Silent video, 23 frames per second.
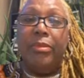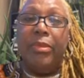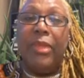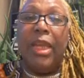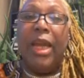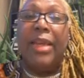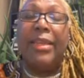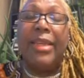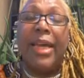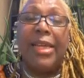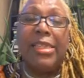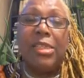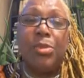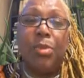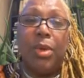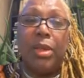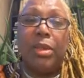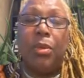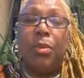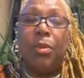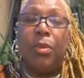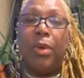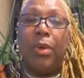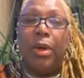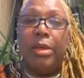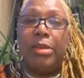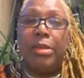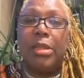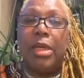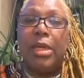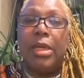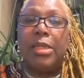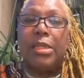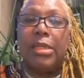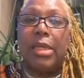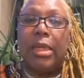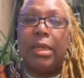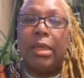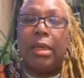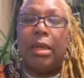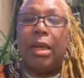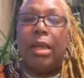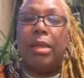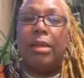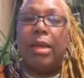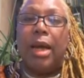And that's what the water does in a
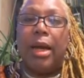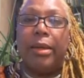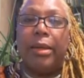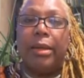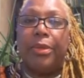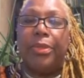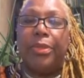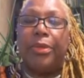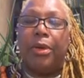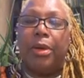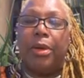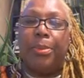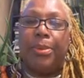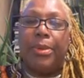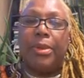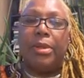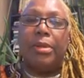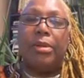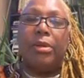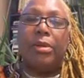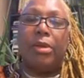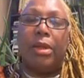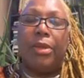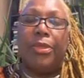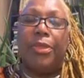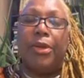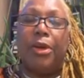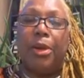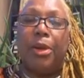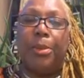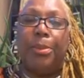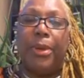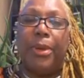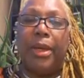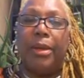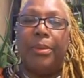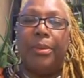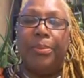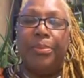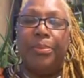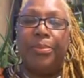colonic therapy. therapy.